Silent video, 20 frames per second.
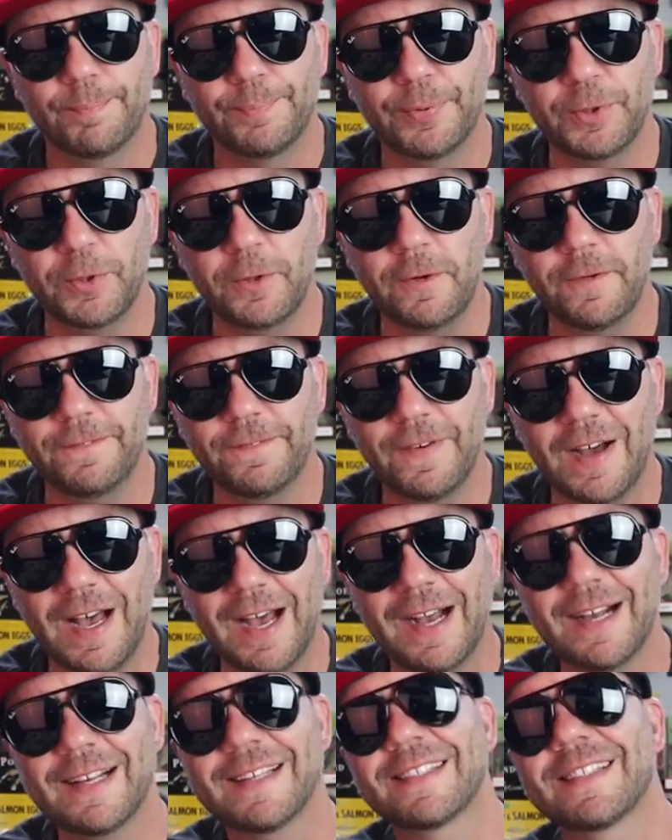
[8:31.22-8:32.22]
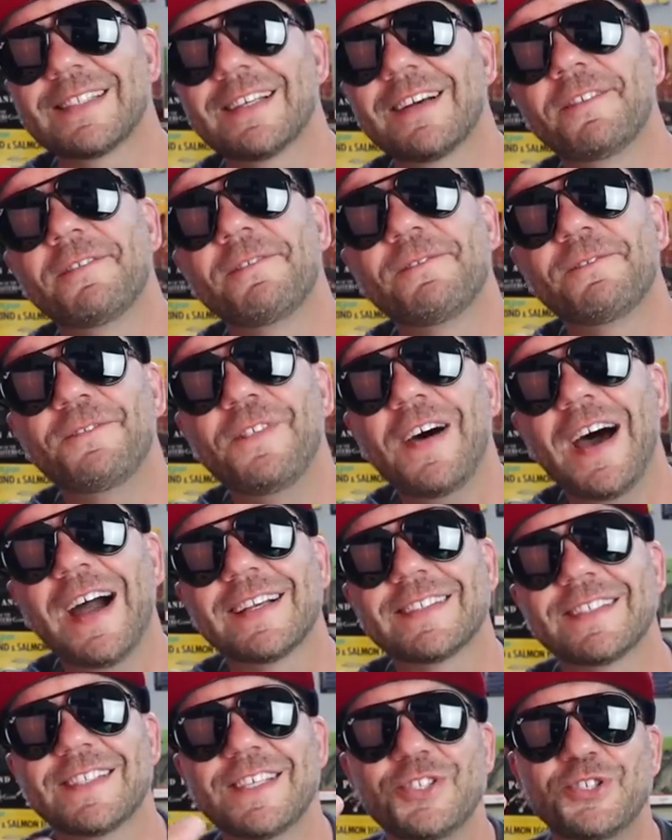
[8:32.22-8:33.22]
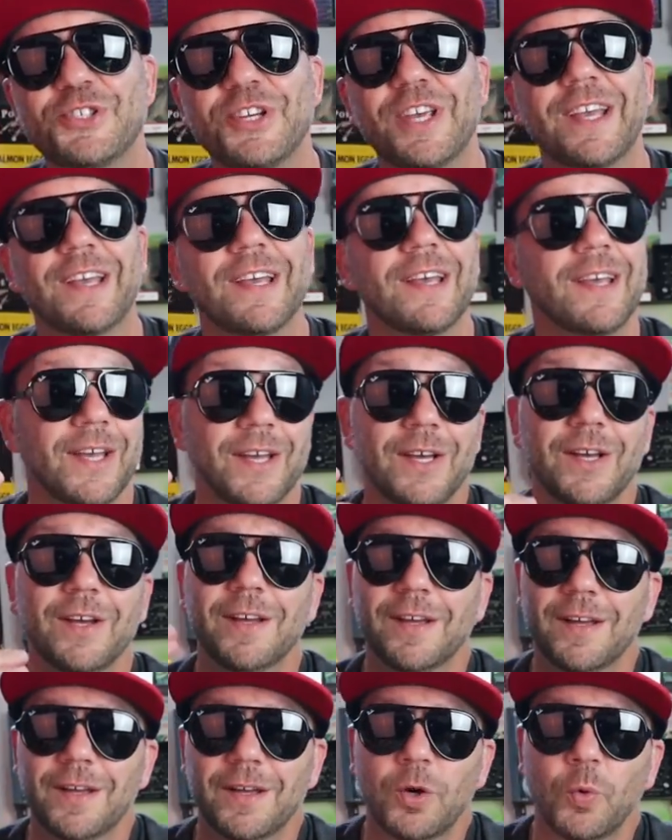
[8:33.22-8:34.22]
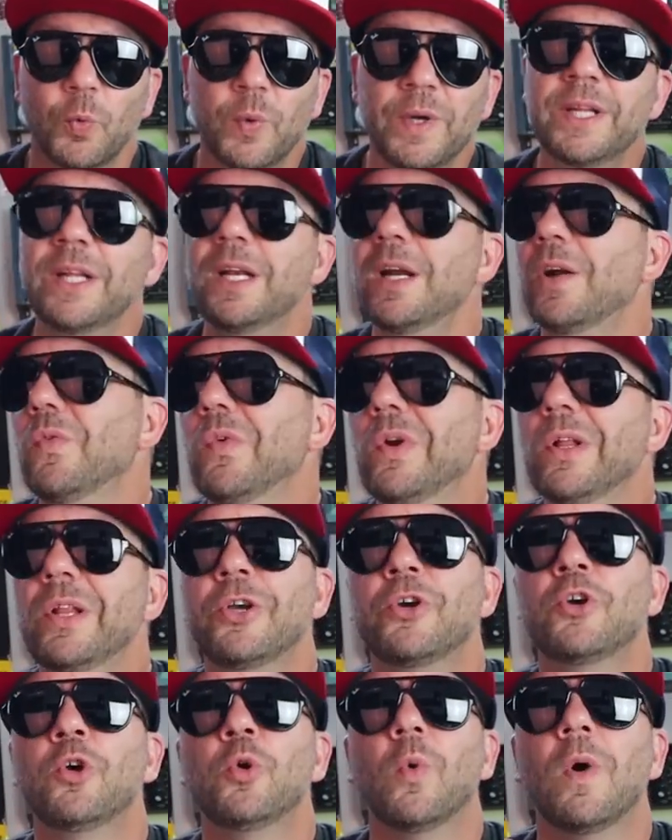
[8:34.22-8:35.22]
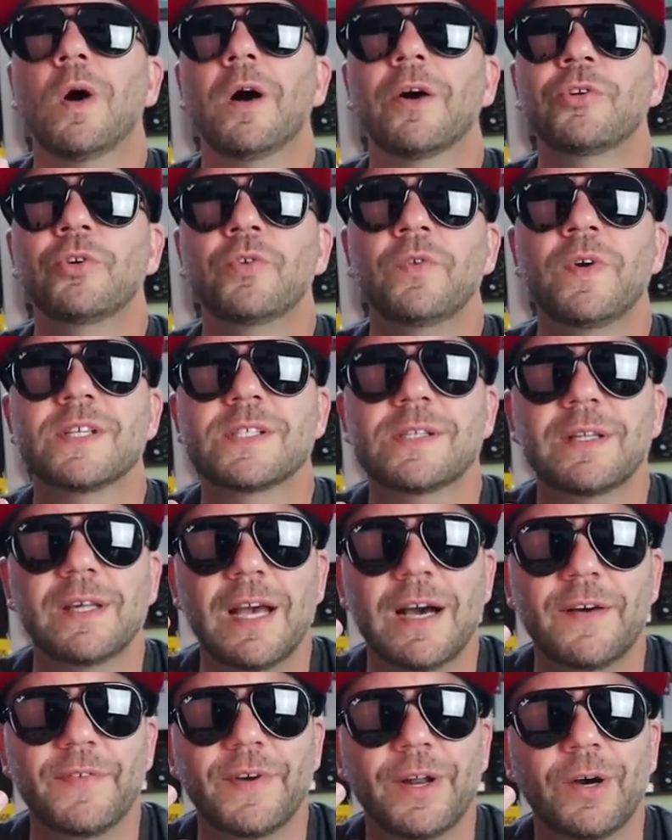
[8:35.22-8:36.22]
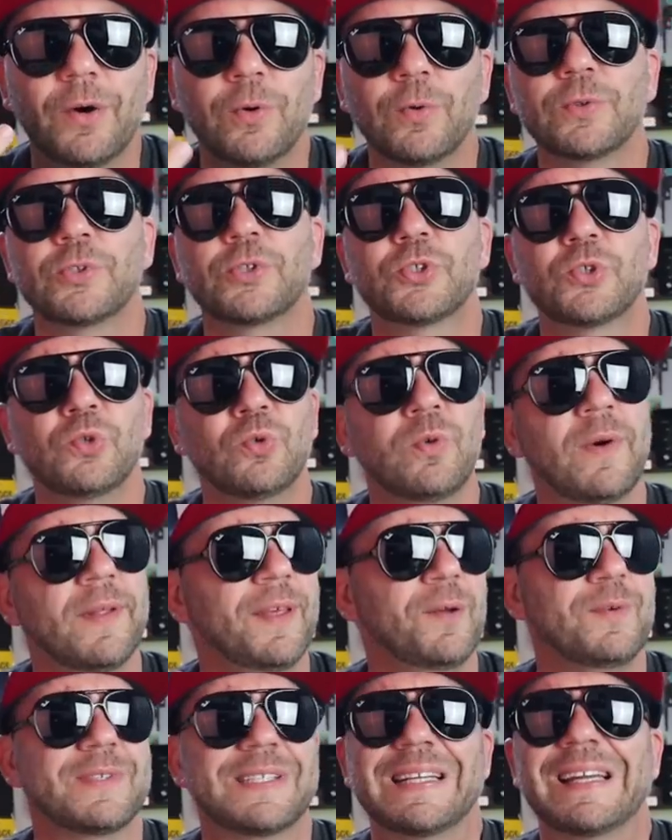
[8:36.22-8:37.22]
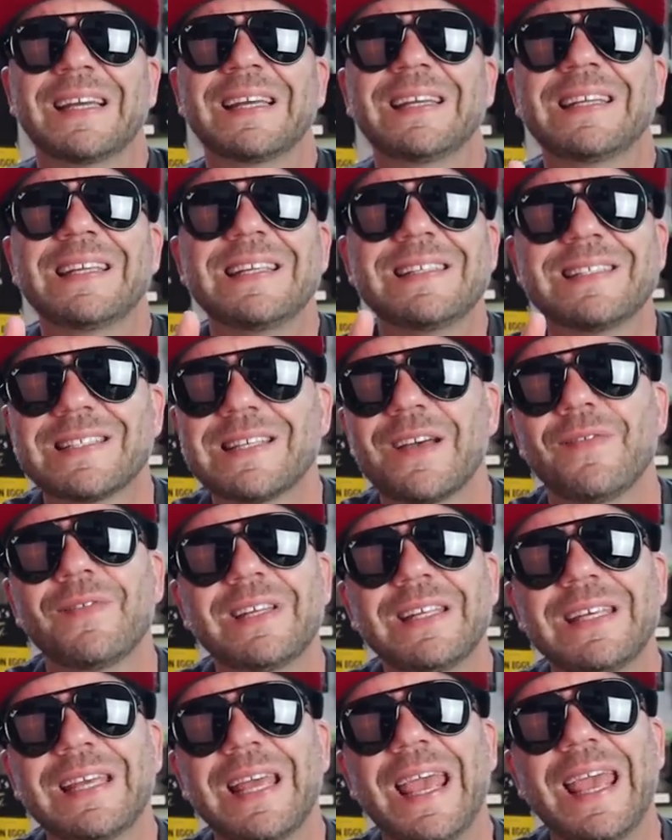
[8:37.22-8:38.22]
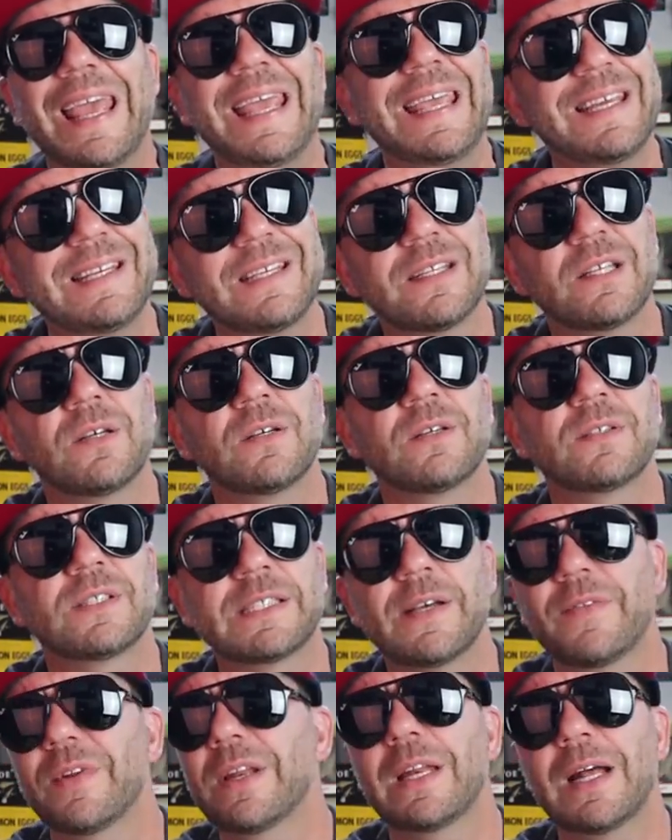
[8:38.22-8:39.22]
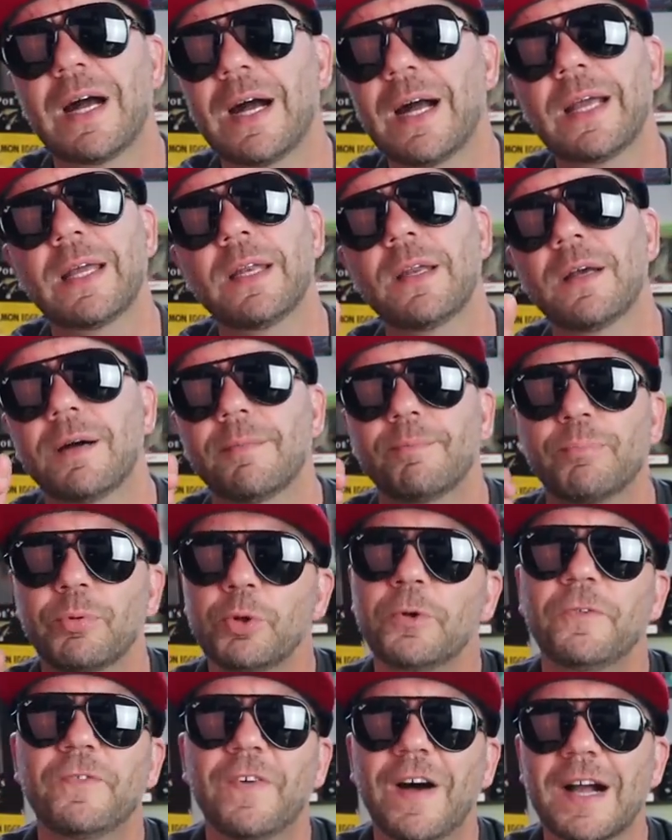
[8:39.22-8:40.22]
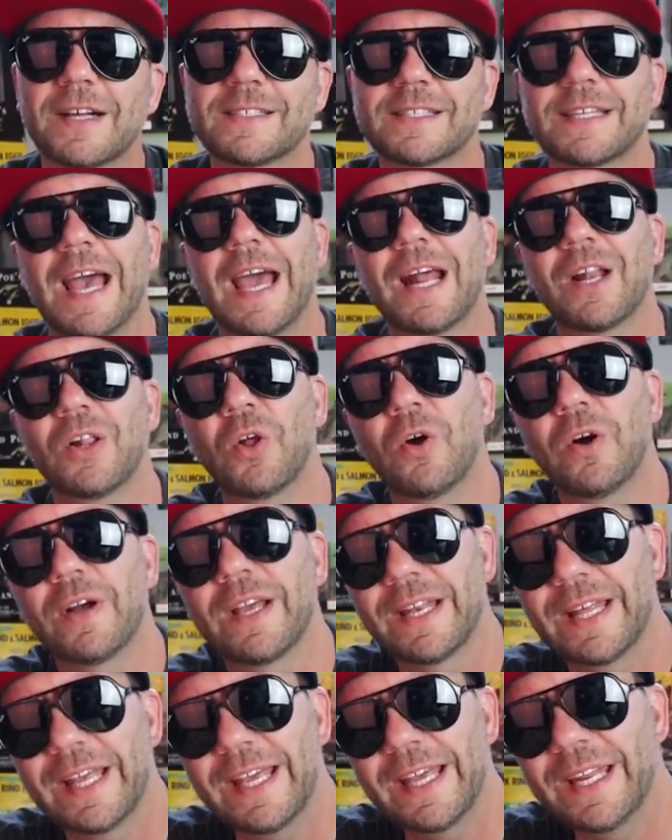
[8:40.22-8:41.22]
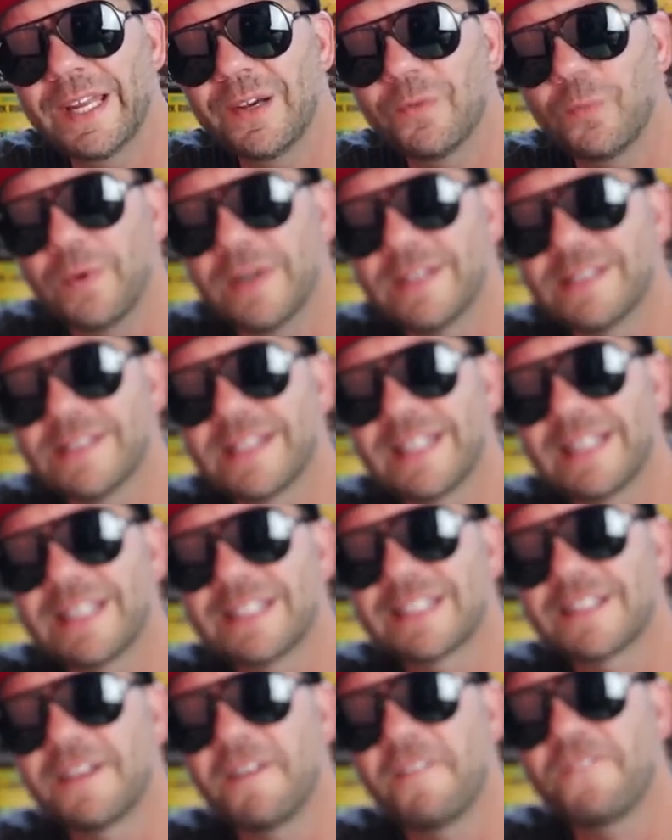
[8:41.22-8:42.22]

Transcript: Blue Fox Foxy Jig. We did a really cool walkthrough recently of an old school, I think it was a 1978, 79 Blue Fox catalog, and in it was this